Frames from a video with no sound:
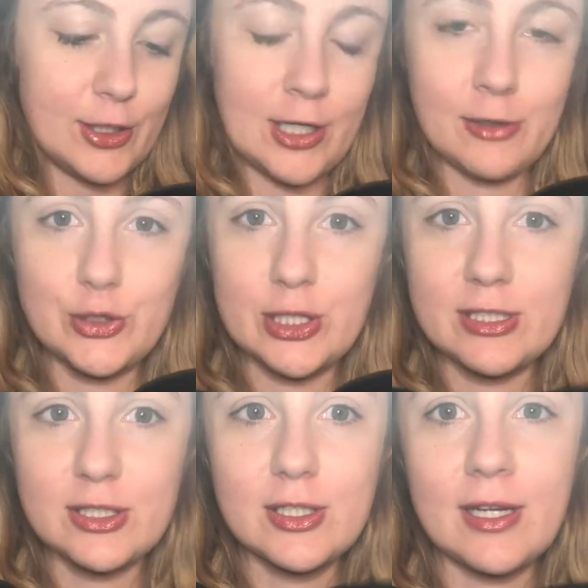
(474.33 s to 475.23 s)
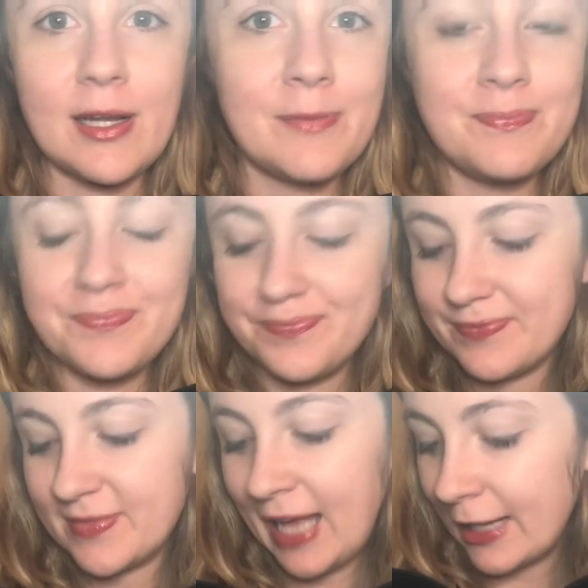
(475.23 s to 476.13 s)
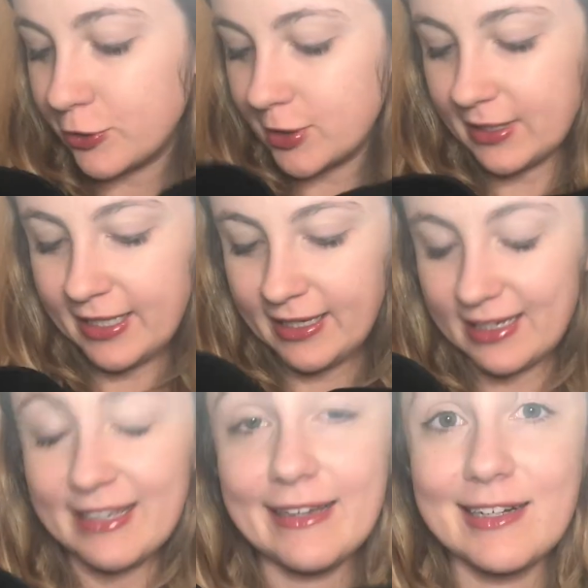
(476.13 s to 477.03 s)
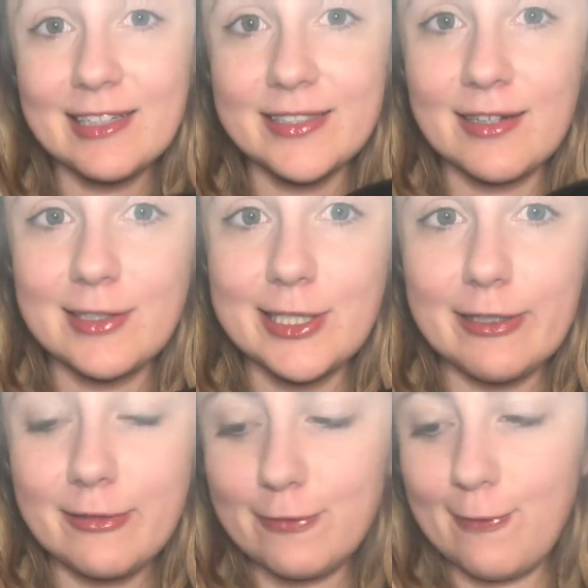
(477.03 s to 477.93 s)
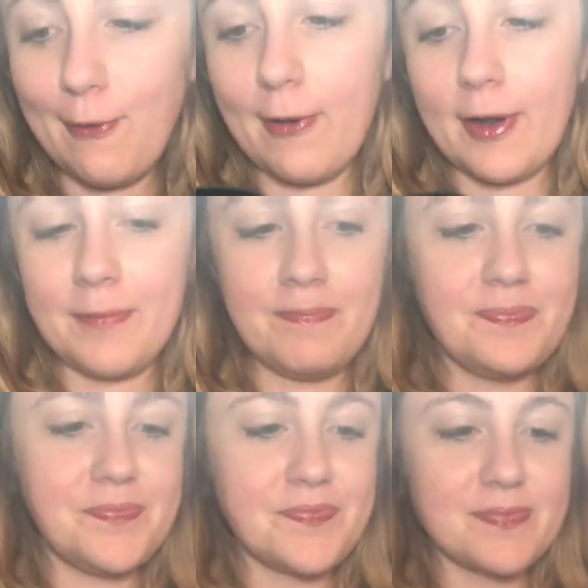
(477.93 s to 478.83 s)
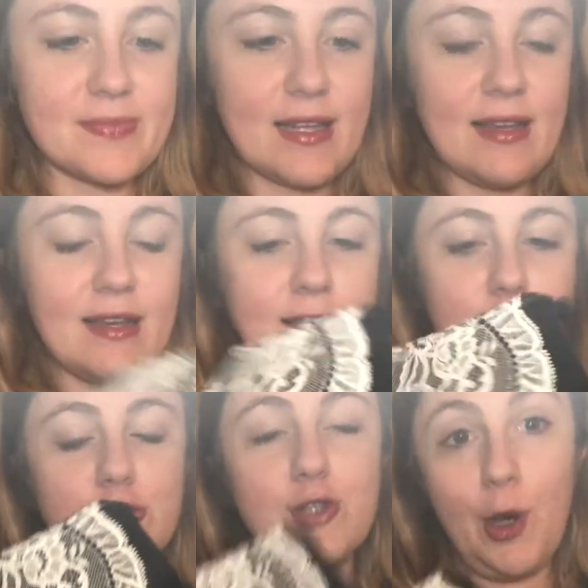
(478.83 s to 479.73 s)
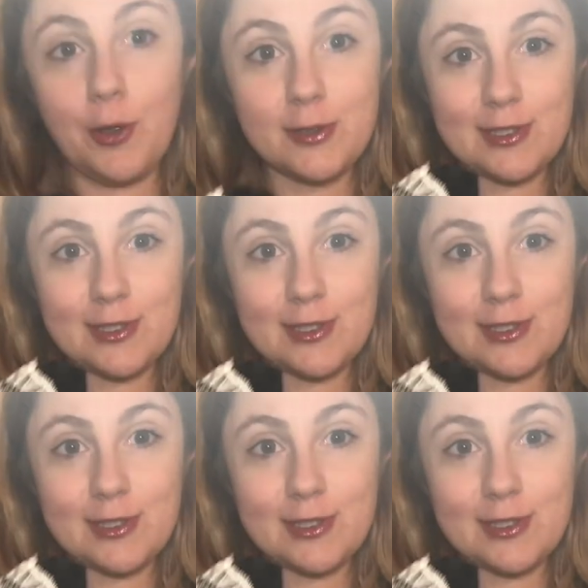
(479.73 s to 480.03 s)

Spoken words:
you know, just naturally adheres onto your form. So